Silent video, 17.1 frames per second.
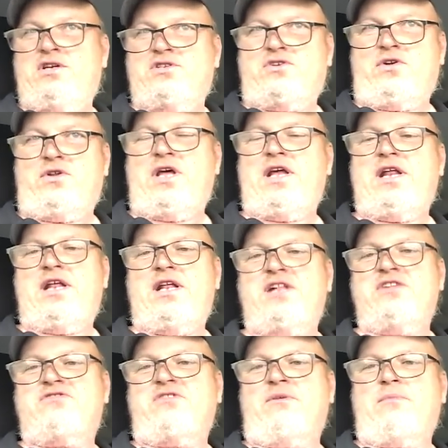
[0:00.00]
So they
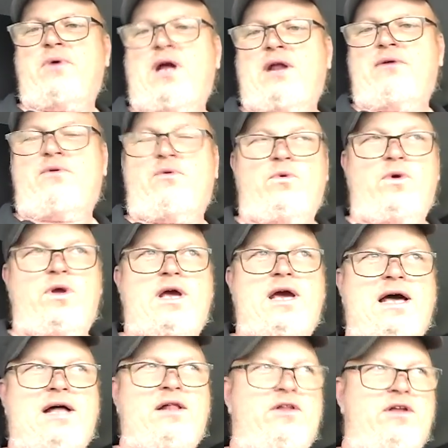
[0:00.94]
needed some kind of a
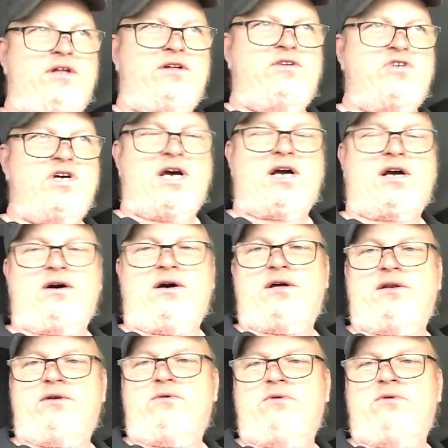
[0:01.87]
reality check on